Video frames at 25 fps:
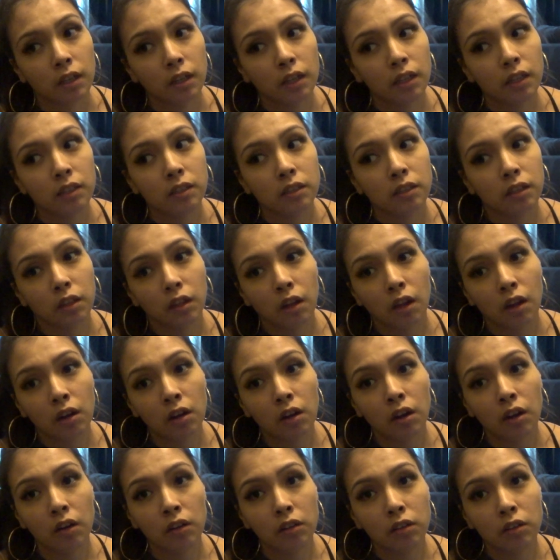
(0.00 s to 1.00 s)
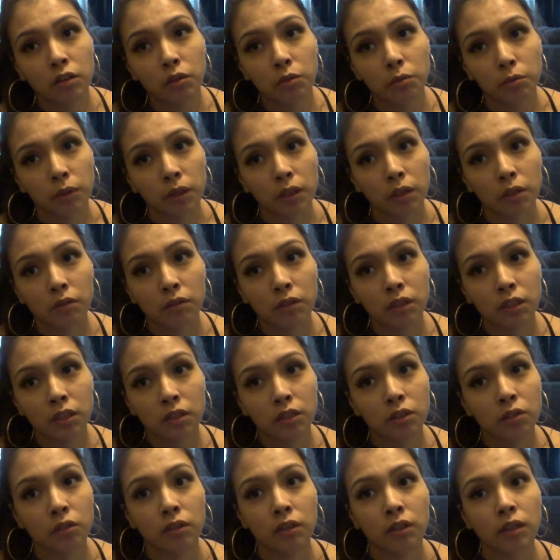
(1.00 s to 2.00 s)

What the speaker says: it's a lot harder to work with, so